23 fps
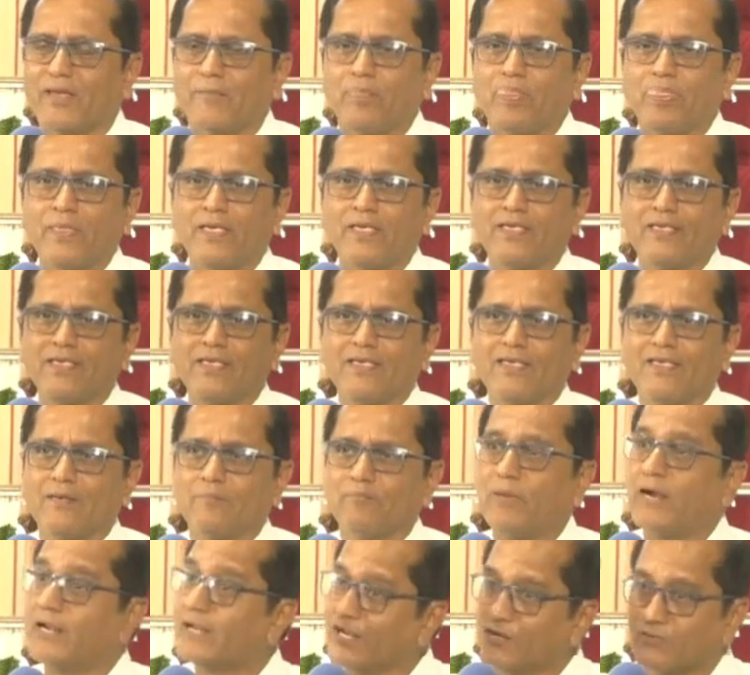him,
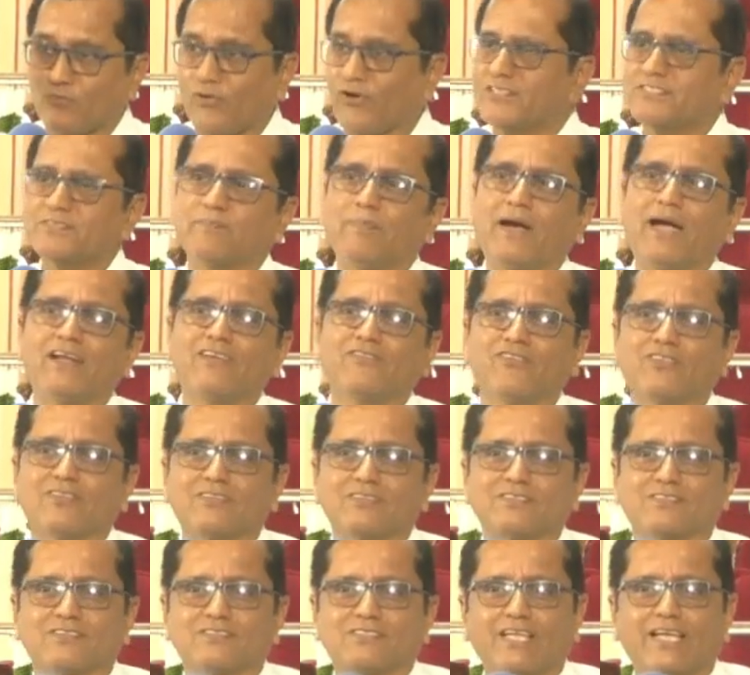but it was bad for
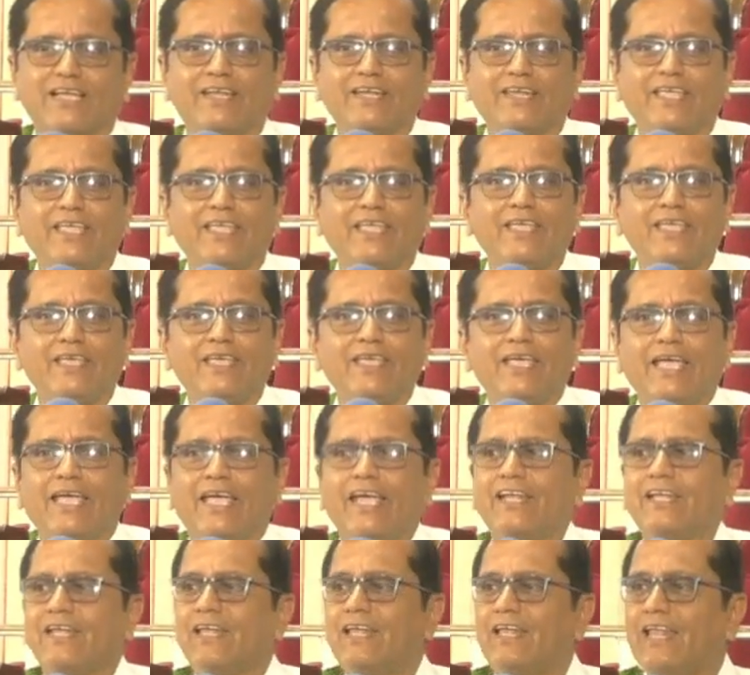the society.
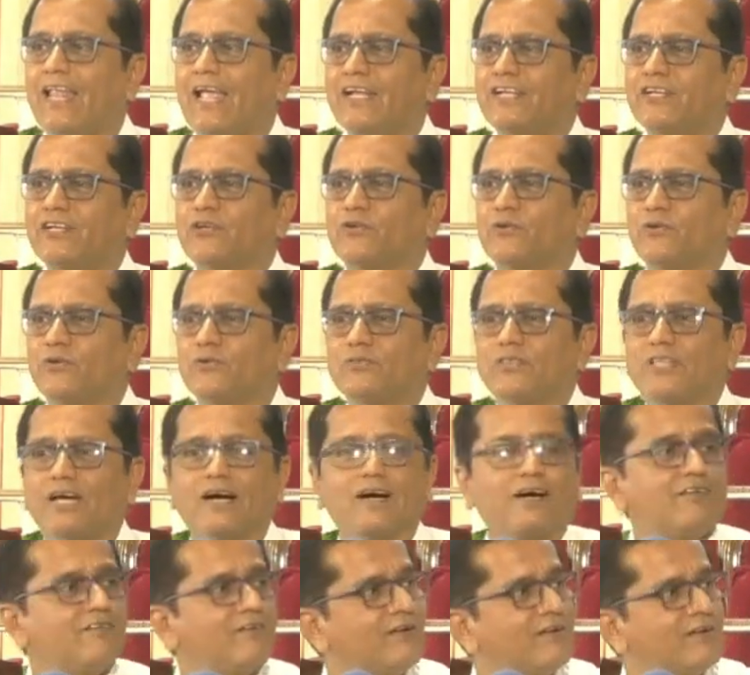It led to
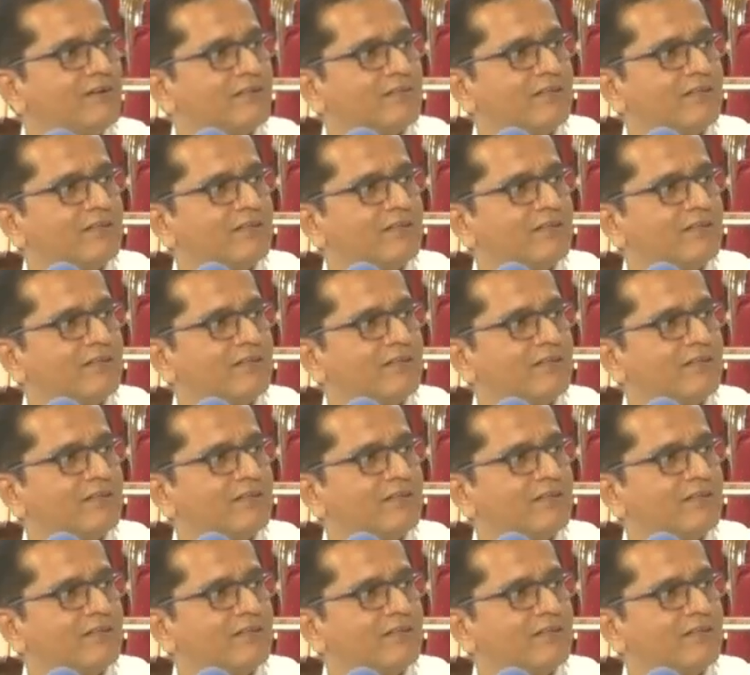the